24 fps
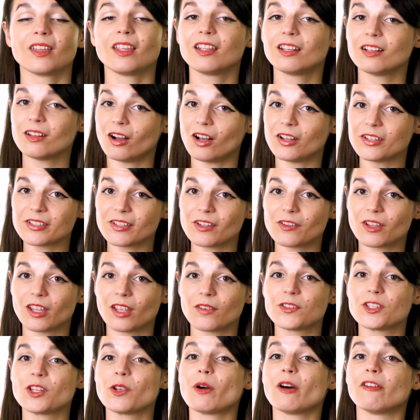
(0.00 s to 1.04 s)
It also
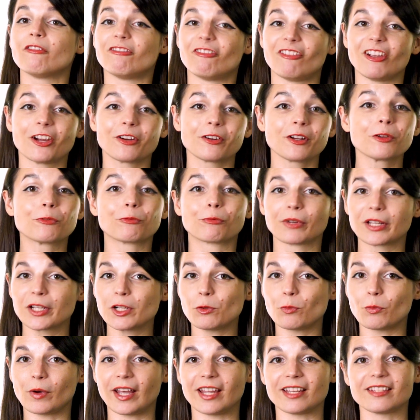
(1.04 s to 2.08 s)
gives you a very
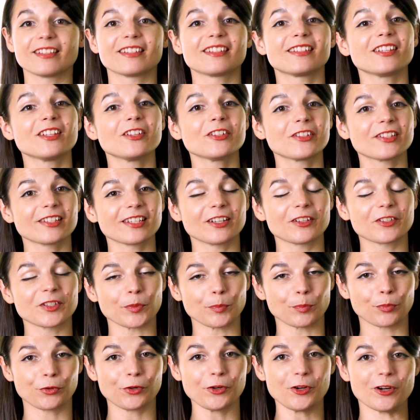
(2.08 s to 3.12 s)
real way to see your skills
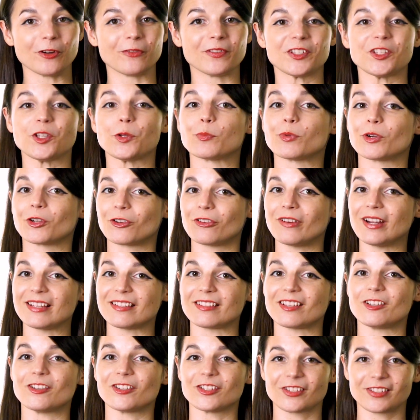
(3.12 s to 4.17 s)
improve as you
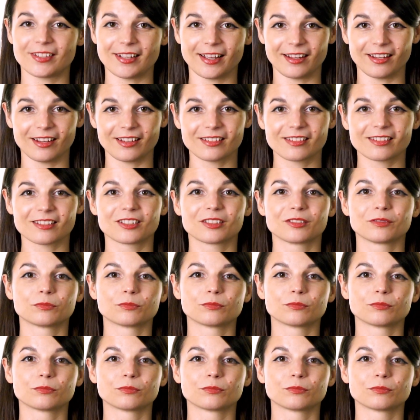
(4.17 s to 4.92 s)
progress in your studies.